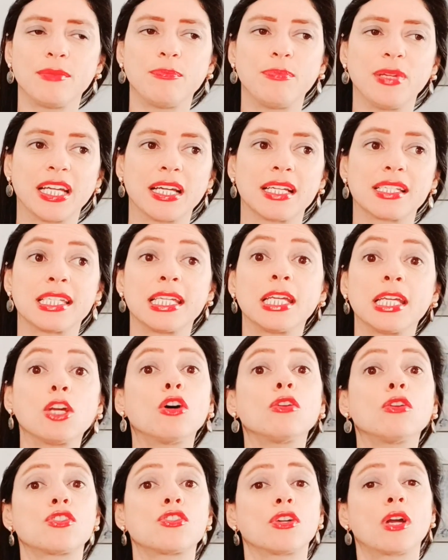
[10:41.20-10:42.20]
because he
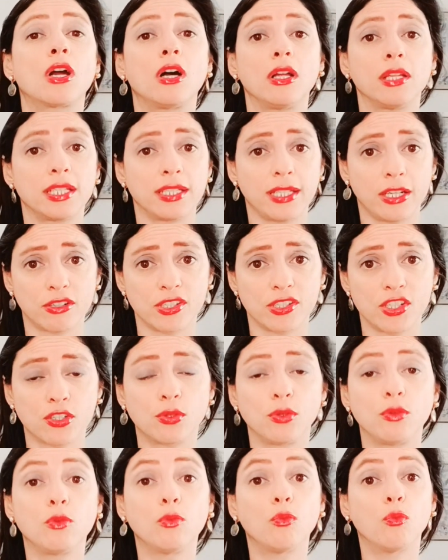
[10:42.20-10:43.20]
goes to culinary
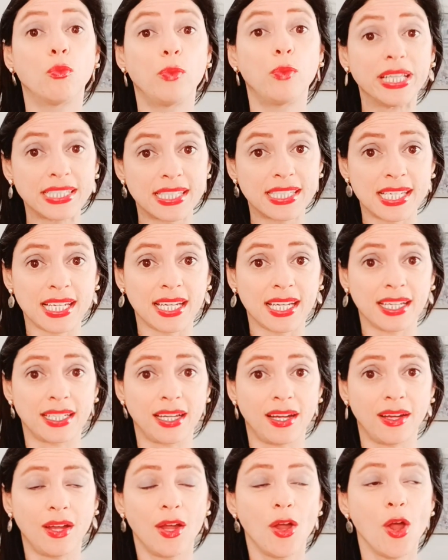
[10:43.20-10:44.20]
school with
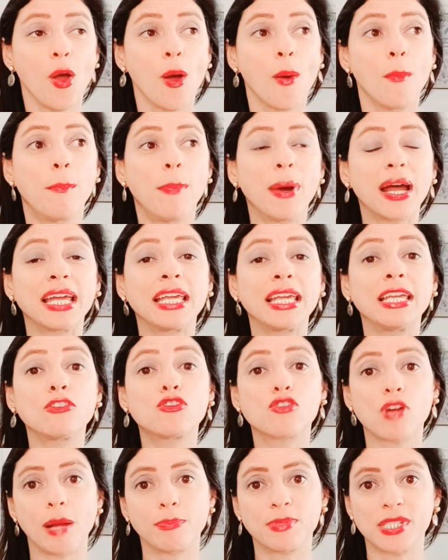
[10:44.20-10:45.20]
Tina, but he
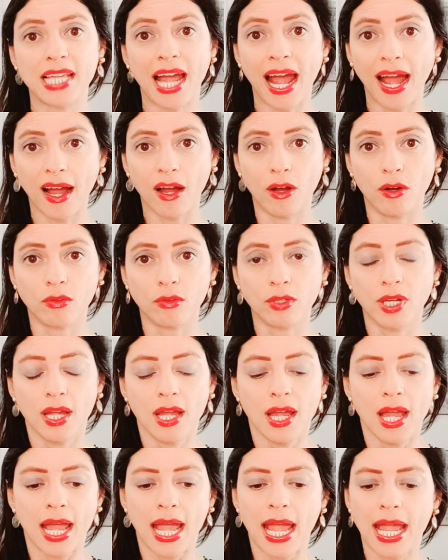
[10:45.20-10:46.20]
drops out.
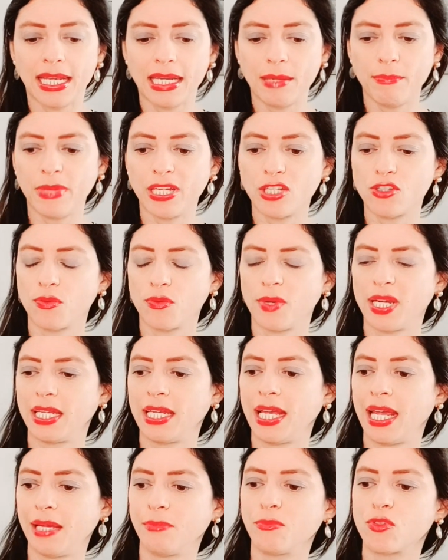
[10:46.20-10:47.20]
And in between
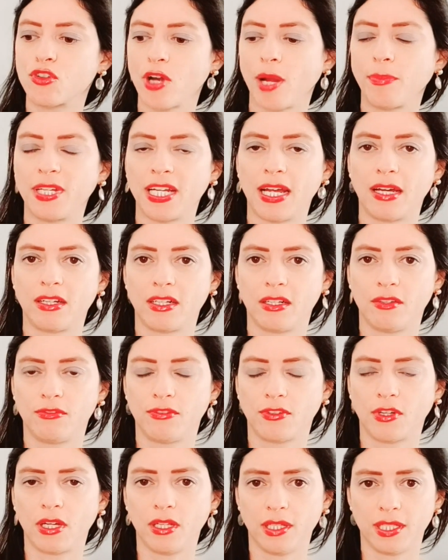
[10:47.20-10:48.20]
him dropping out of
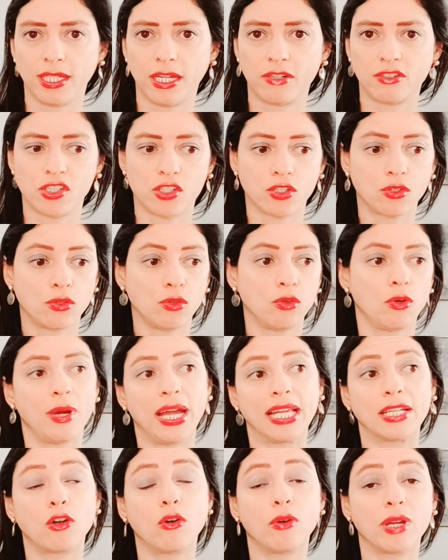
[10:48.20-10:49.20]
culinary school
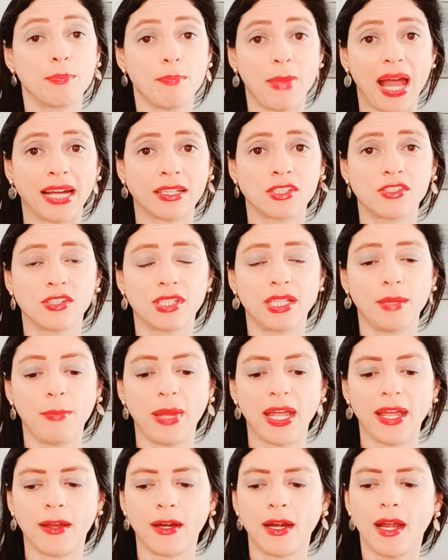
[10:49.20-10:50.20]
and going back to the
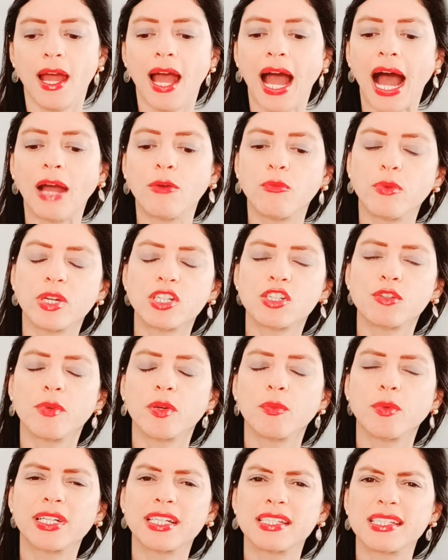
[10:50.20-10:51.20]
Bear, I wish we
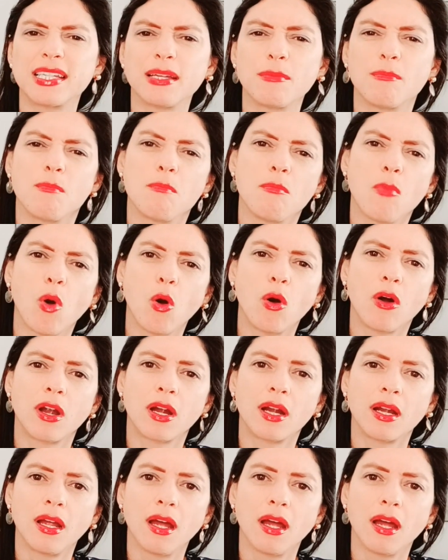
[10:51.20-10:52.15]
would have seen more